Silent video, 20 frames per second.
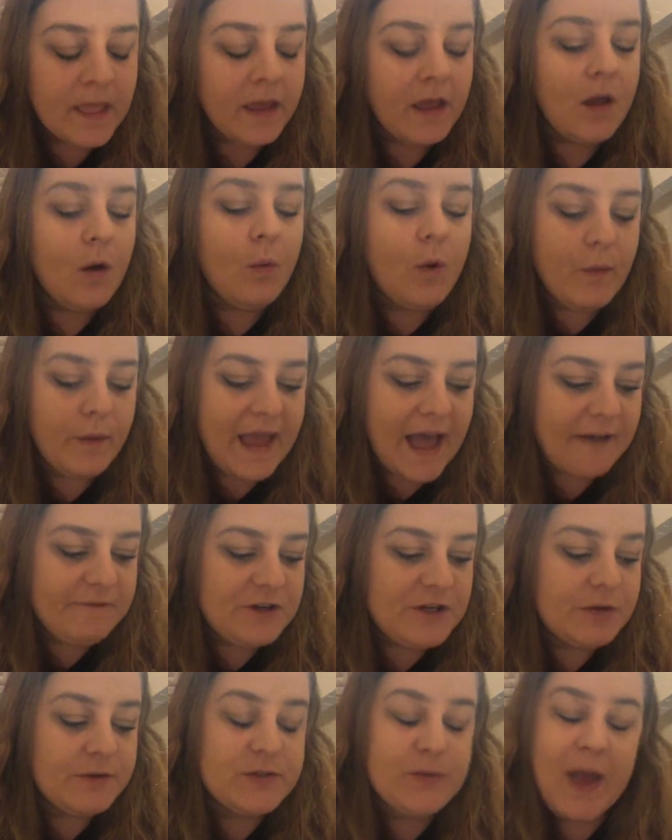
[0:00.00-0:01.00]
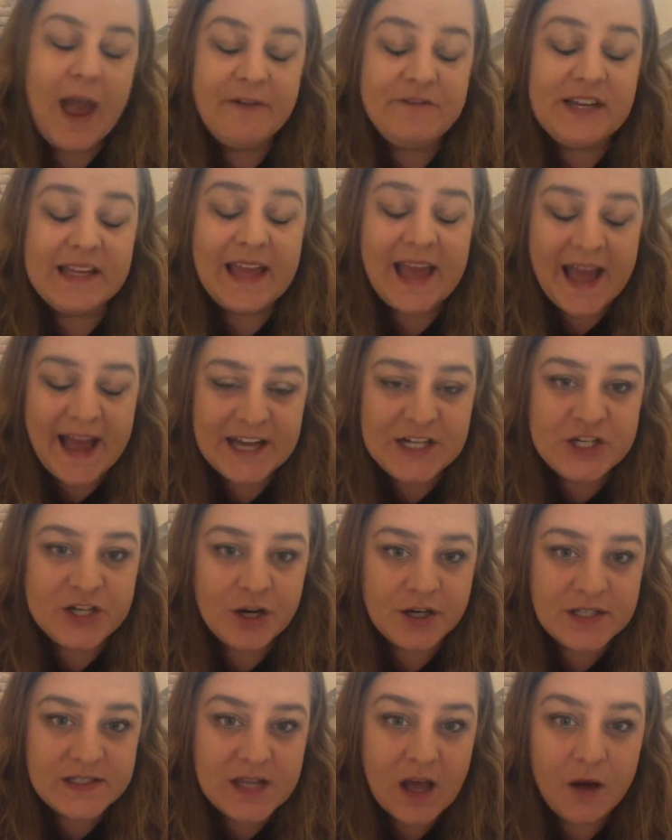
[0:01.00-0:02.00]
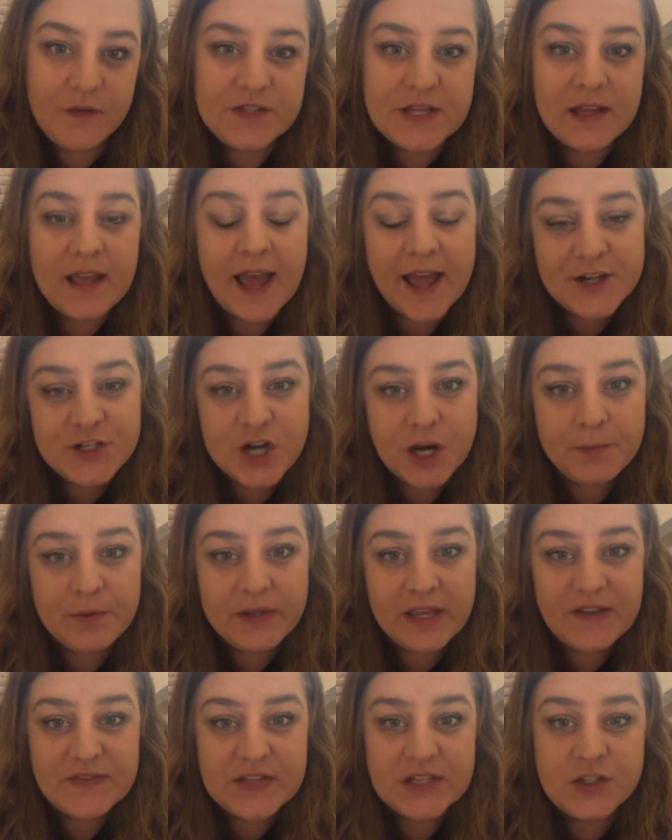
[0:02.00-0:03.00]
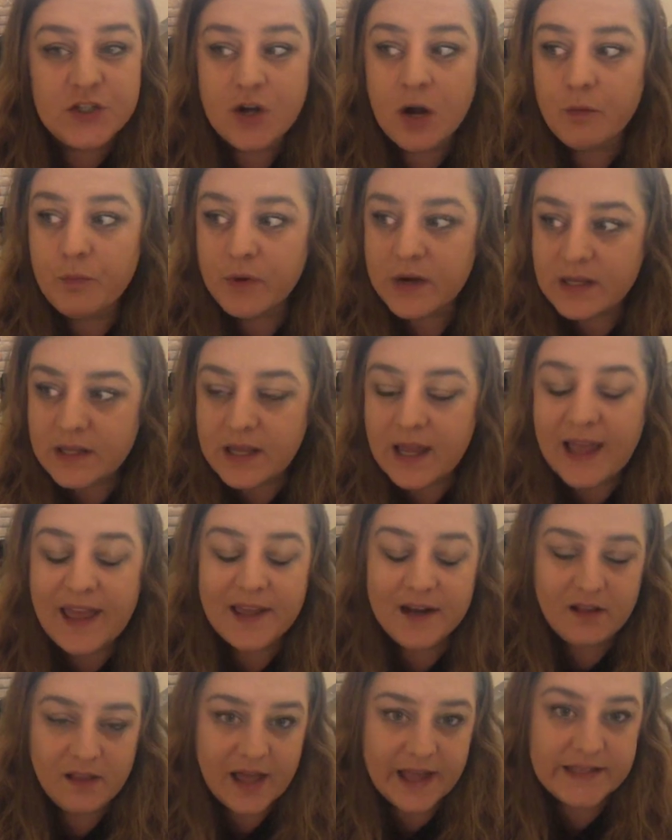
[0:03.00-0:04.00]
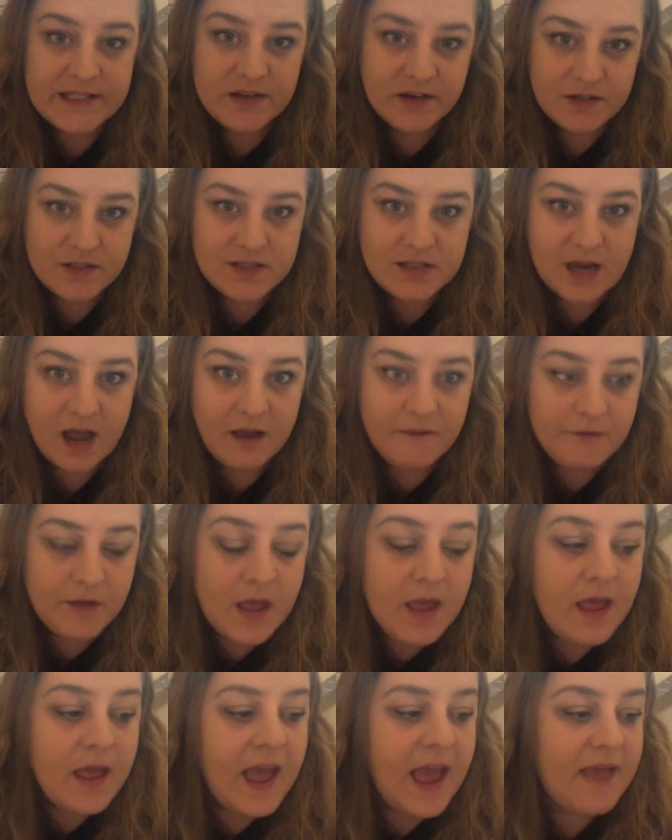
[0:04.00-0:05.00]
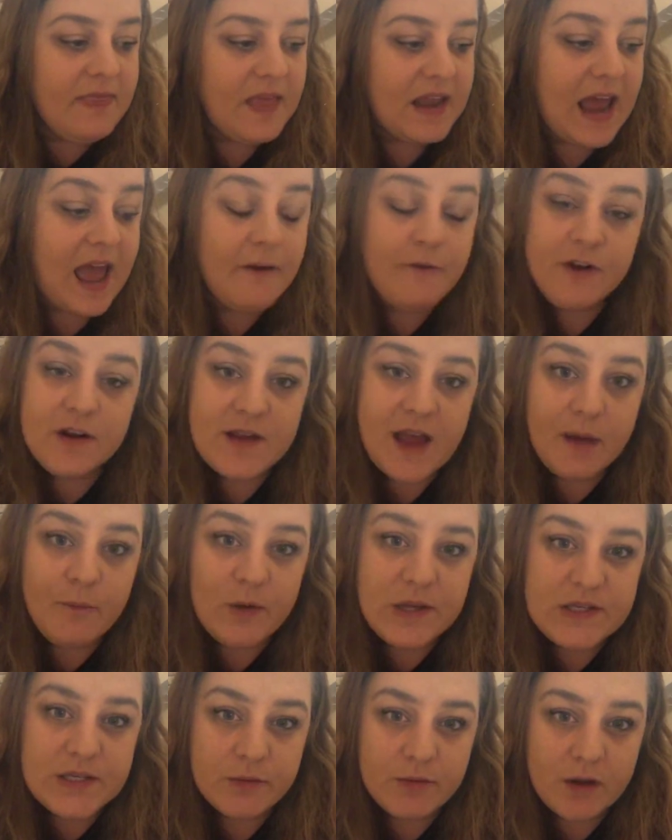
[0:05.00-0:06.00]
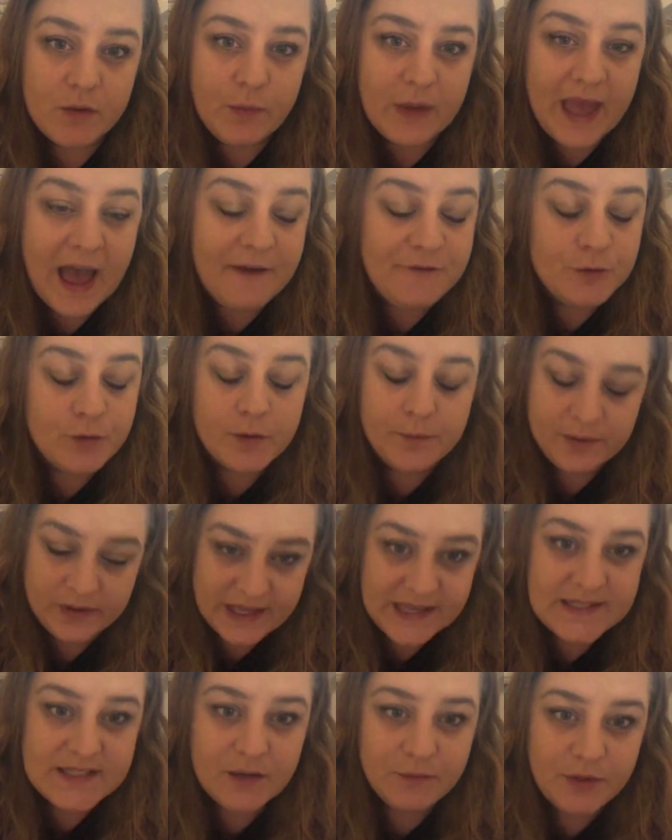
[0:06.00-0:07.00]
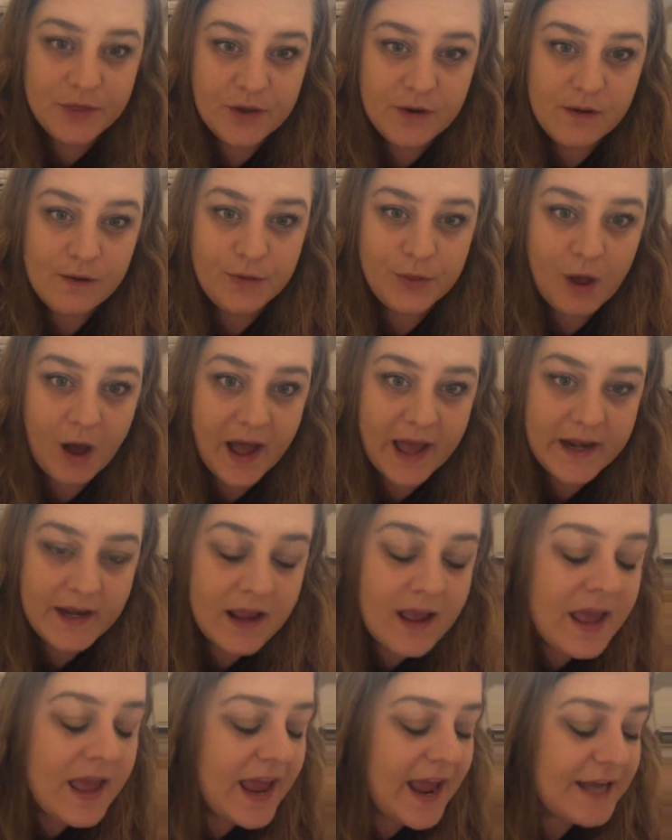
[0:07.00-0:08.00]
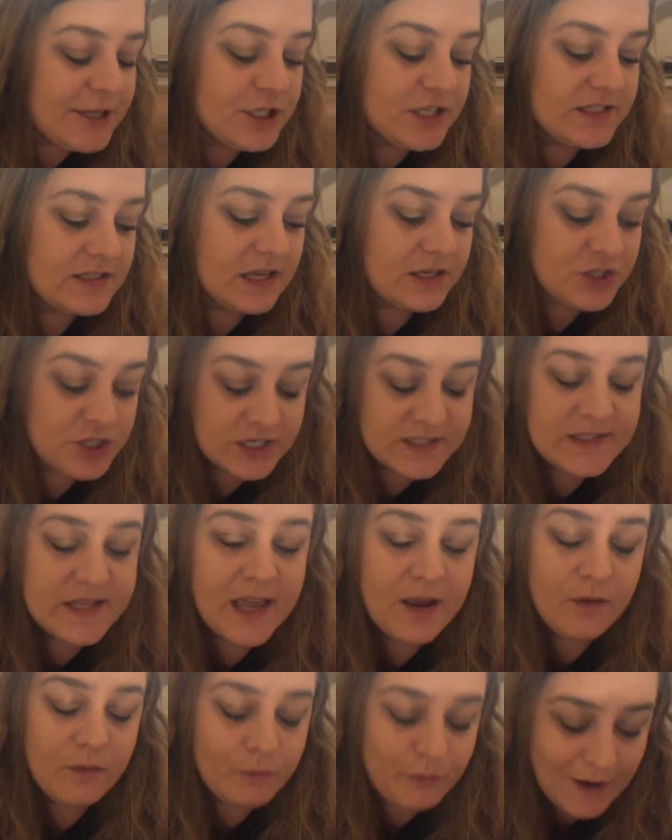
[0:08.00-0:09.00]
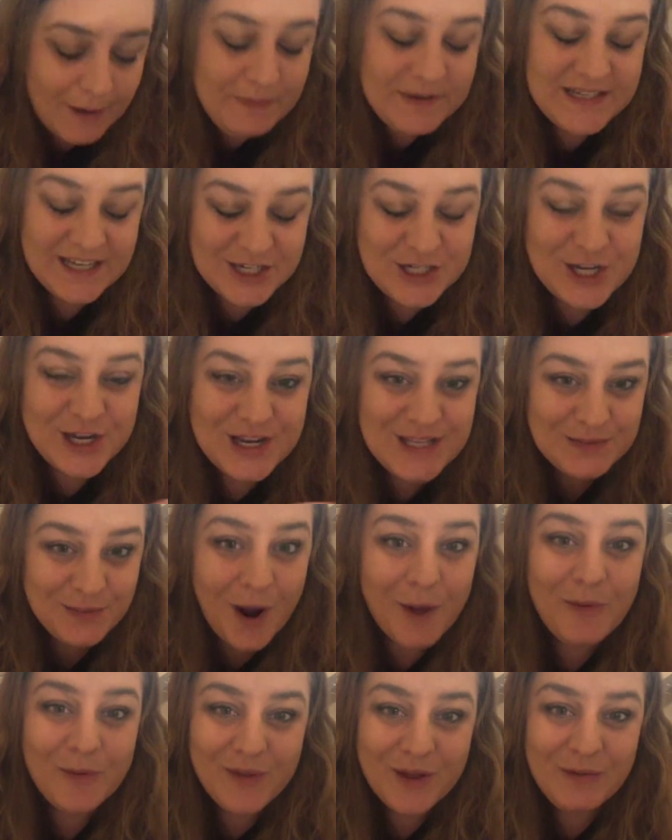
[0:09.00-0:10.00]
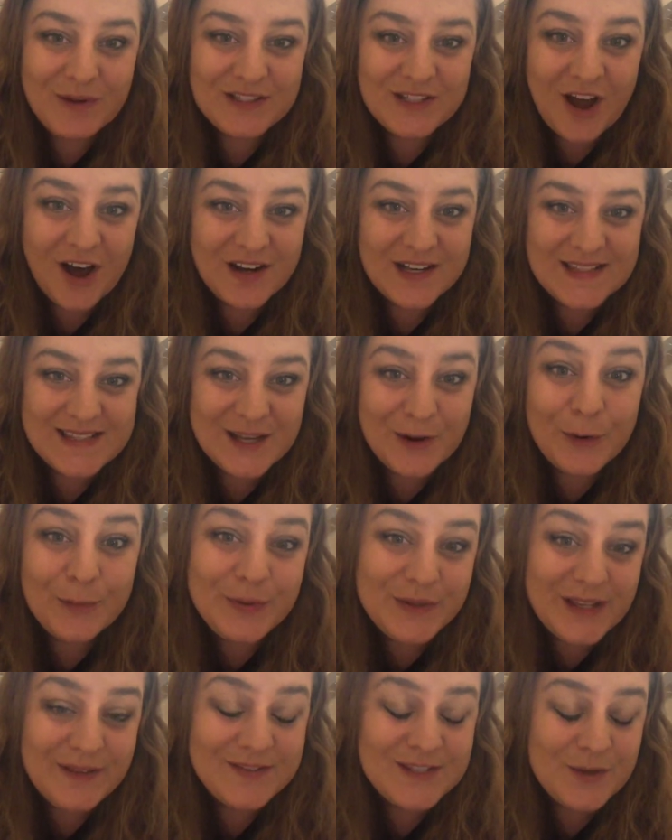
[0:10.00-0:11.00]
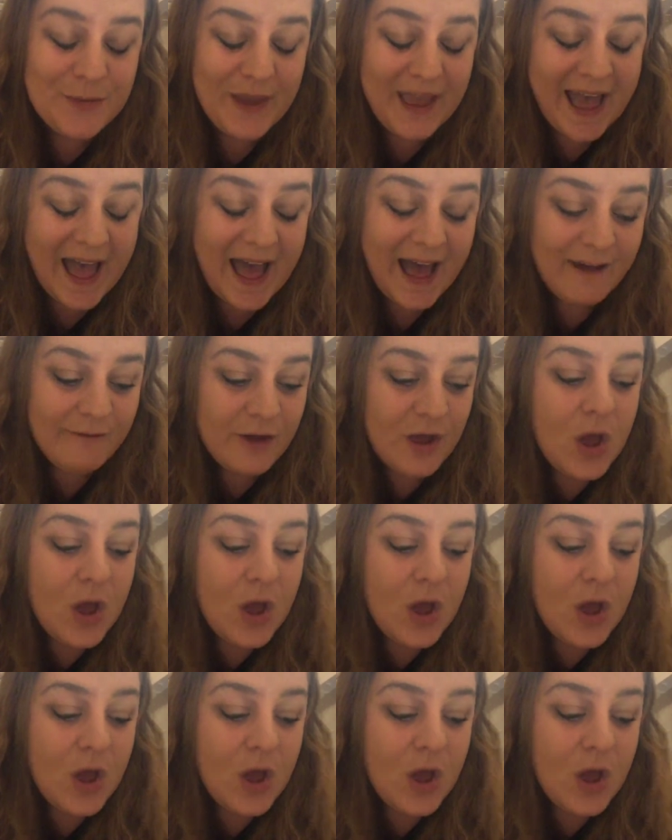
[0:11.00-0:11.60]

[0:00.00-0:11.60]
What we have to do is we have to catch ourselves and catch our beliefs and start really analyzing our stuff. And then every time we do it, we have to replace it with a new thought. And just like repetition is probably what taught us the old beliefs that we have